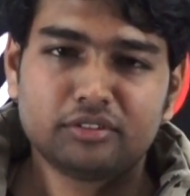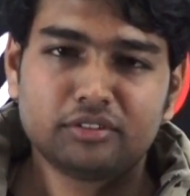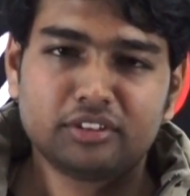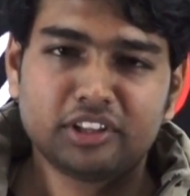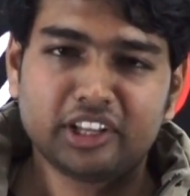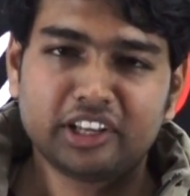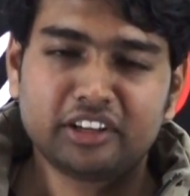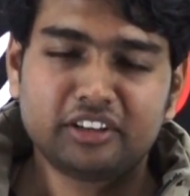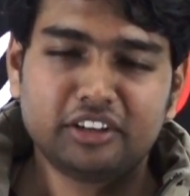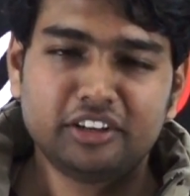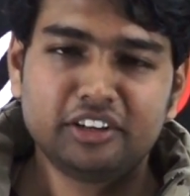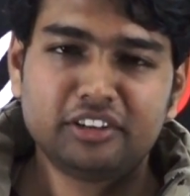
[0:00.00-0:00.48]

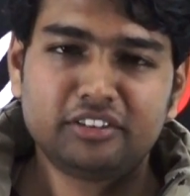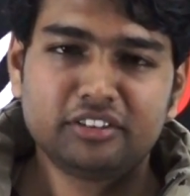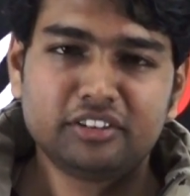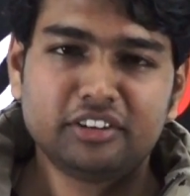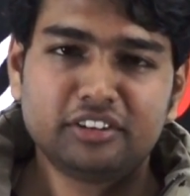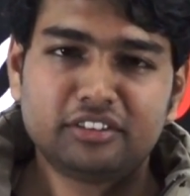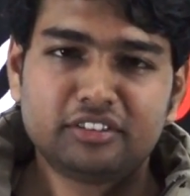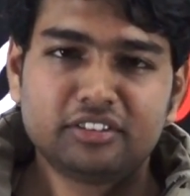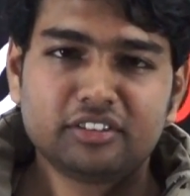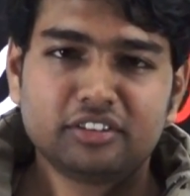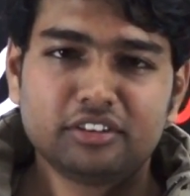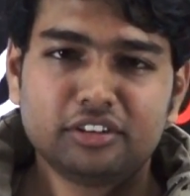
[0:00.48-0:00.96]
like,
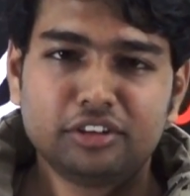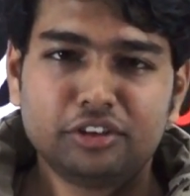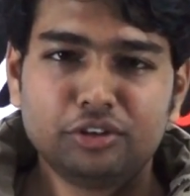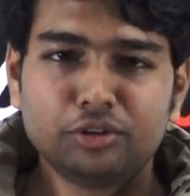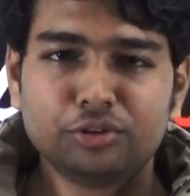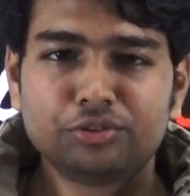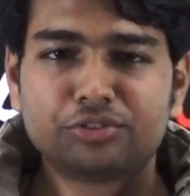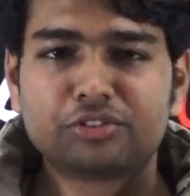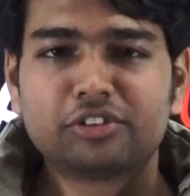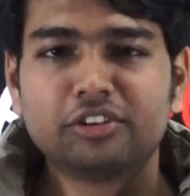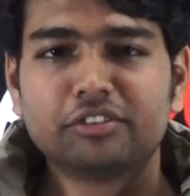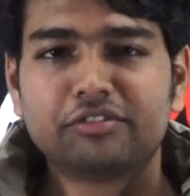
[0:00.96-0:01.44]
it's a
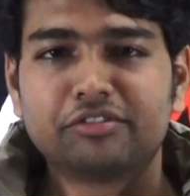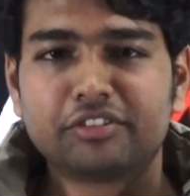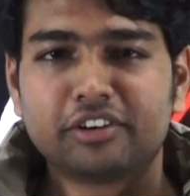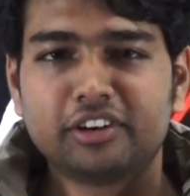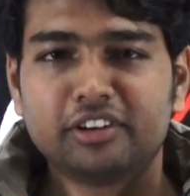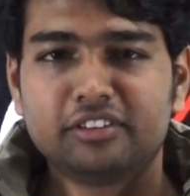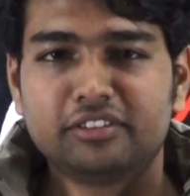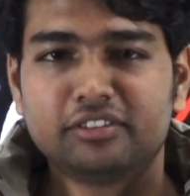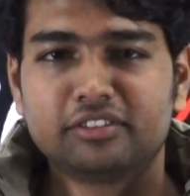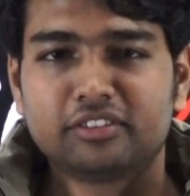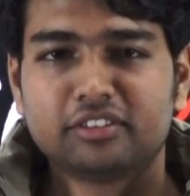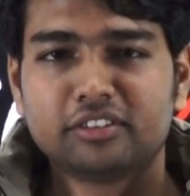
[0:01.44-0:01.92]
huge
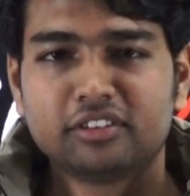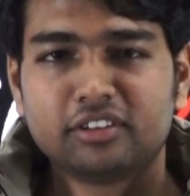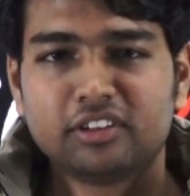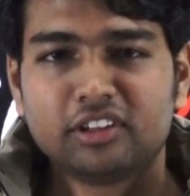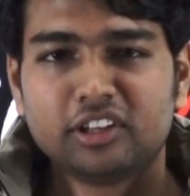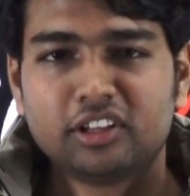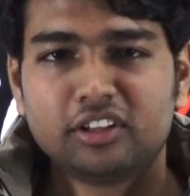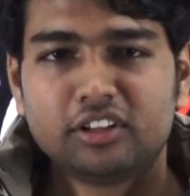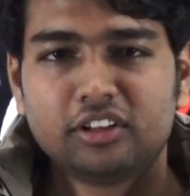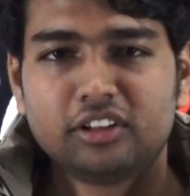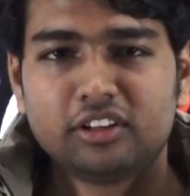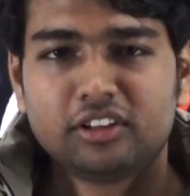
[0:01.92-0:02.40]
difference
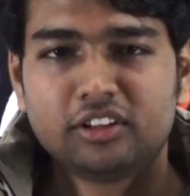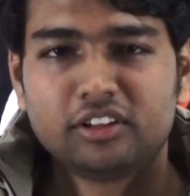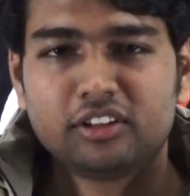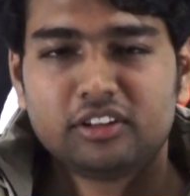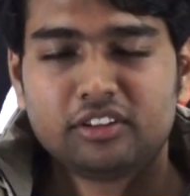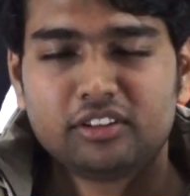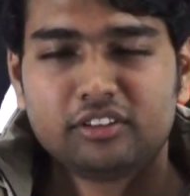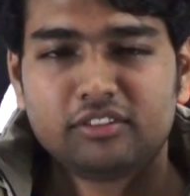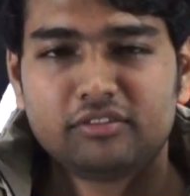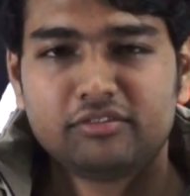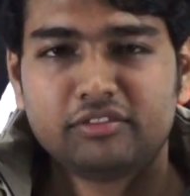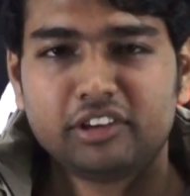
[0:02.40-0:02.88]

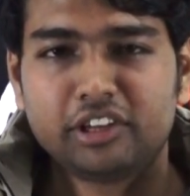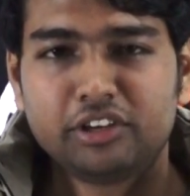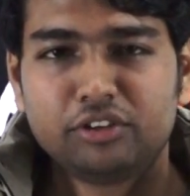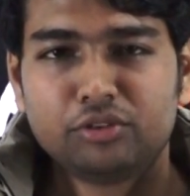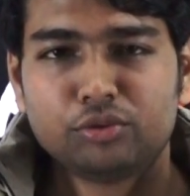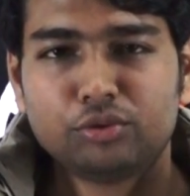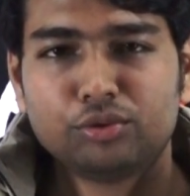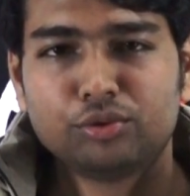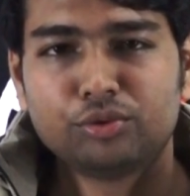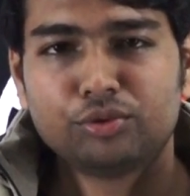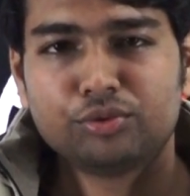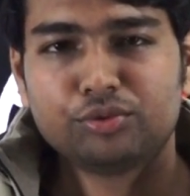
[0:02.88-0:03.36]
when
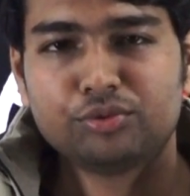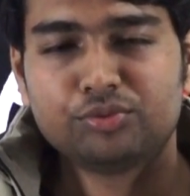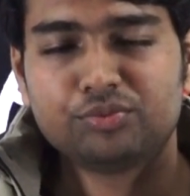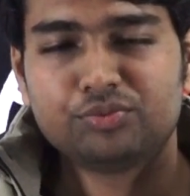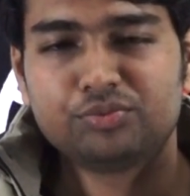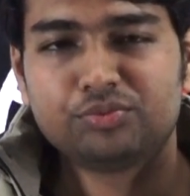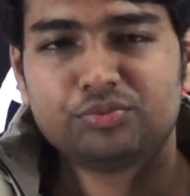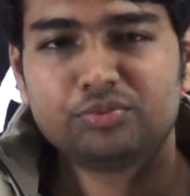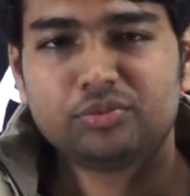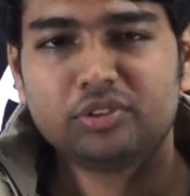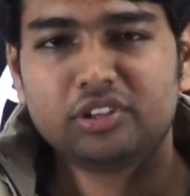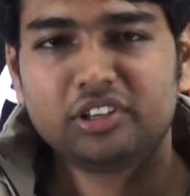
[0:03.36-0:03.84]
you
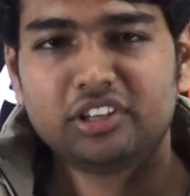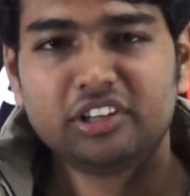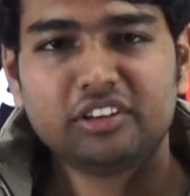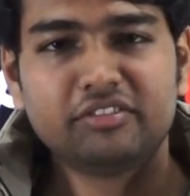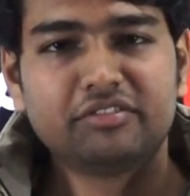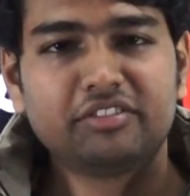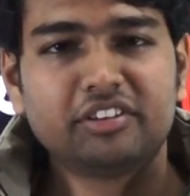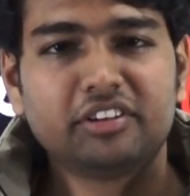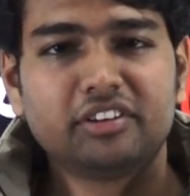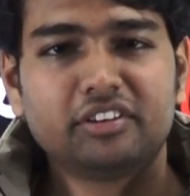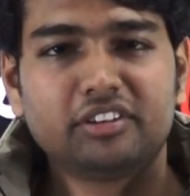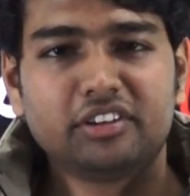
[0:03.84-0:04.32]

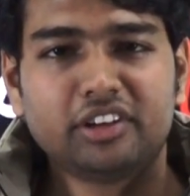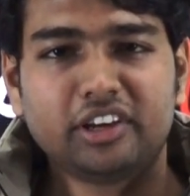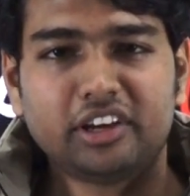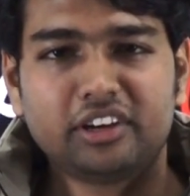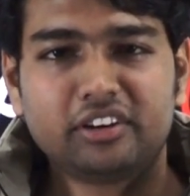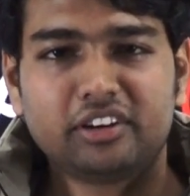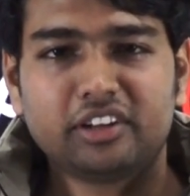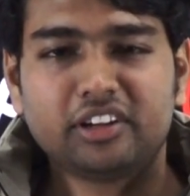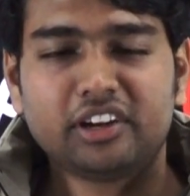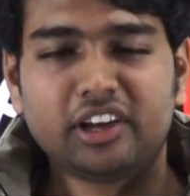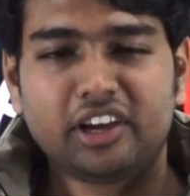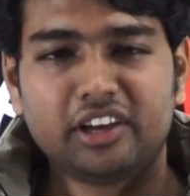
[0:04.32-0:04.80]
live
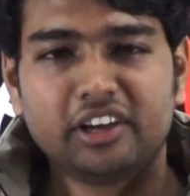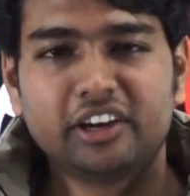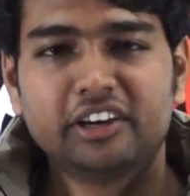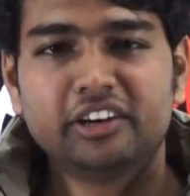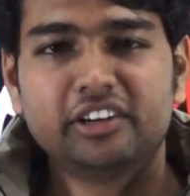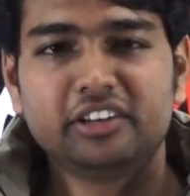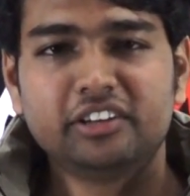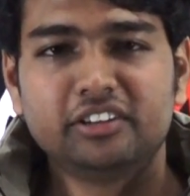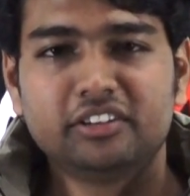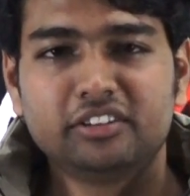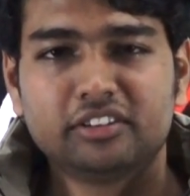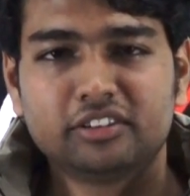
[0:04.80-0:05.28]
at an
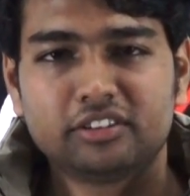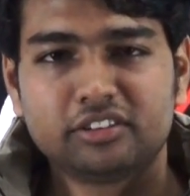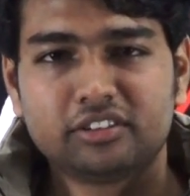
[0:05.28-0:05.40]
IIT,